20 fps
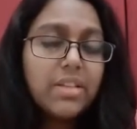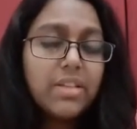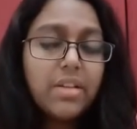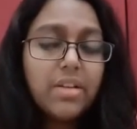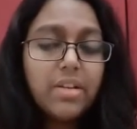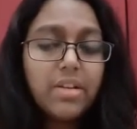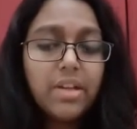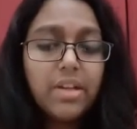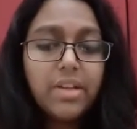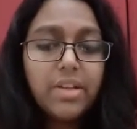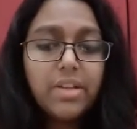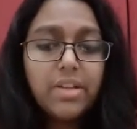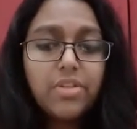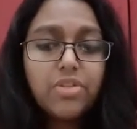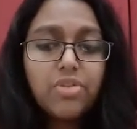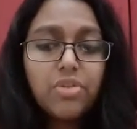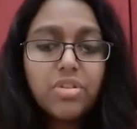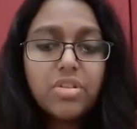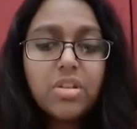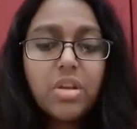The
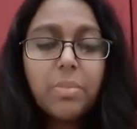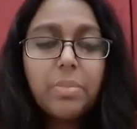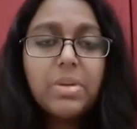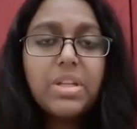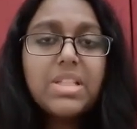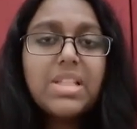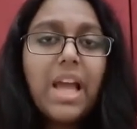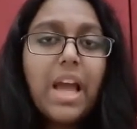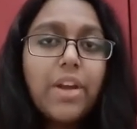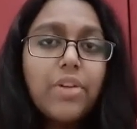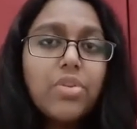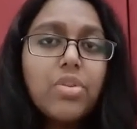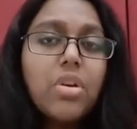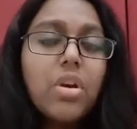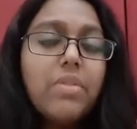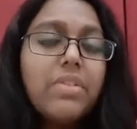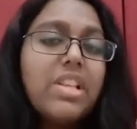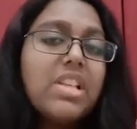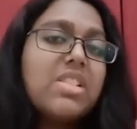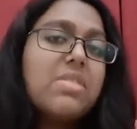insurance companies had to
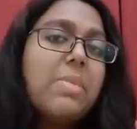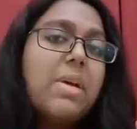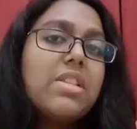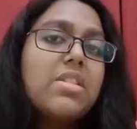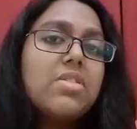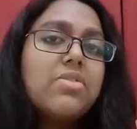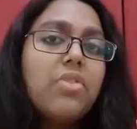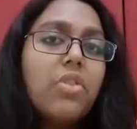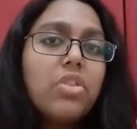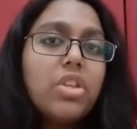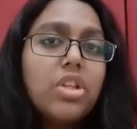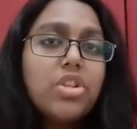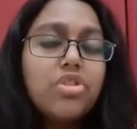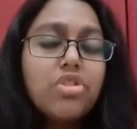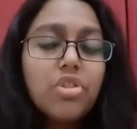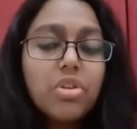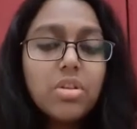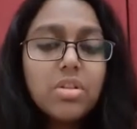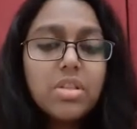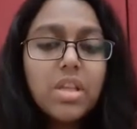cover the expenses for the
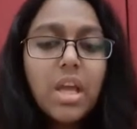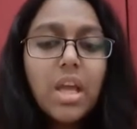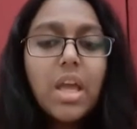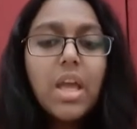insurers.